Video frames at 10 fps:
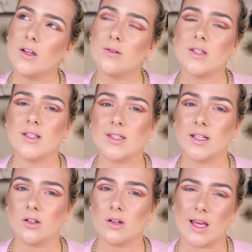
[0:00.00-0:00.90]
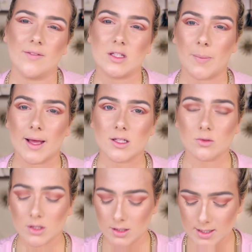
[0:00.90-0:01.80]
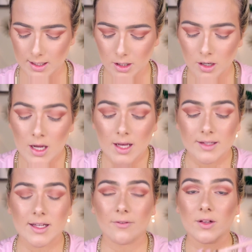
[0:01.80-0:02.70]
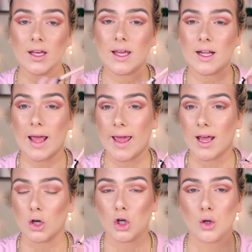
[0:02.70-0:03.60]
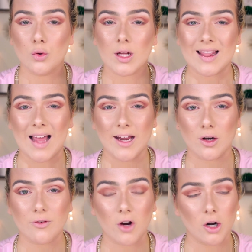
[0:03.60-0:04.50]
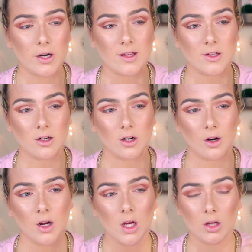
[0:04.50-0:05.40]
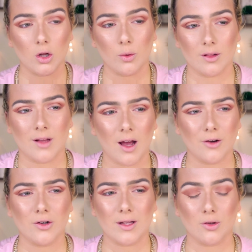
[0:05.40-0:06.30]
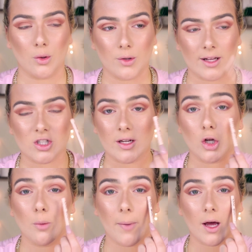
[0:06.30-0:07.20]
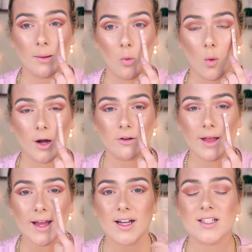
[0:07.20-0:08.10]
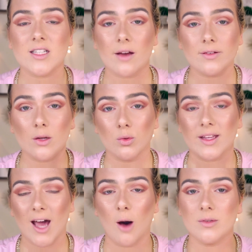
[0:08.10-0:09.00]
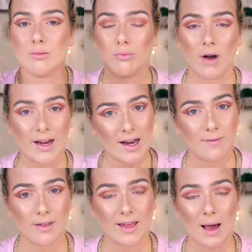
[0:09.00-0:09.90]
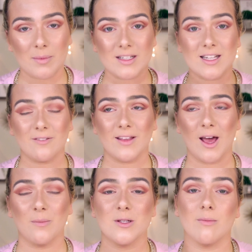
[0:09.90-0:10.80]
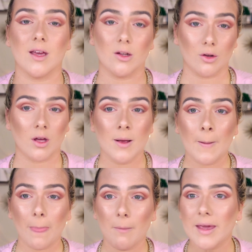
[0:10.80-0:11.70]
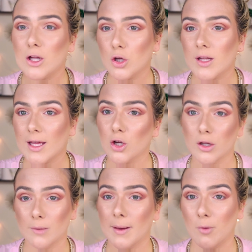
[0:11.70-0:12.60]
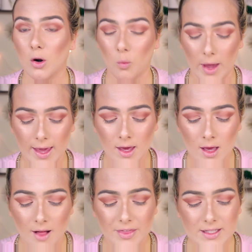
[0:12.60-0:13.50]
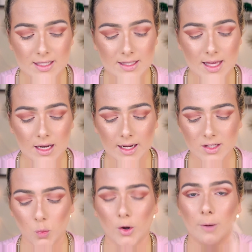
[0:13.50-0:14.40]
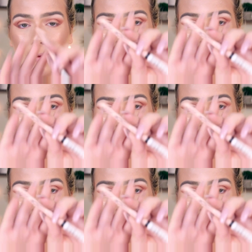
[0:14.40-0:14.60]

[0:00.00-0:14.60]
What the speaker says: can use concealer, like if it's a penciled concealer, definitely get a nude liner for underneath your lower, not underneath your lower lash line, your bottom waterline. It definitely really helps brighten everything up and definitely helps you make it look like you're a little bit more awake. This is the NYX Water